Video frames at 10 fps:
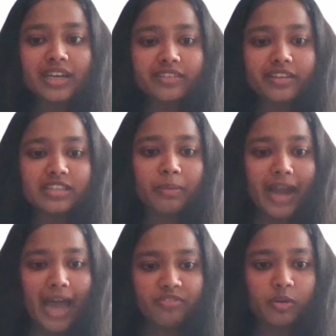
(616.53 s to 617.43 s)
there's a
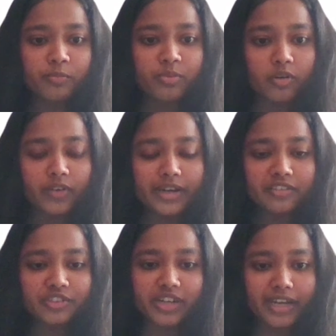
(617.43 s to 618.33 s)
platform
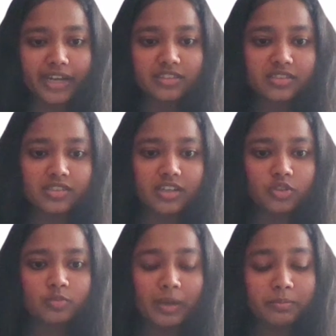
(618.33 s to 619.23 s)
providing for writers
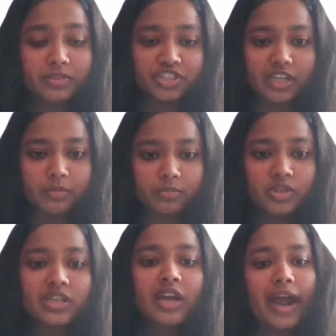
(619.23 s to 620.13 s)
to publish their books.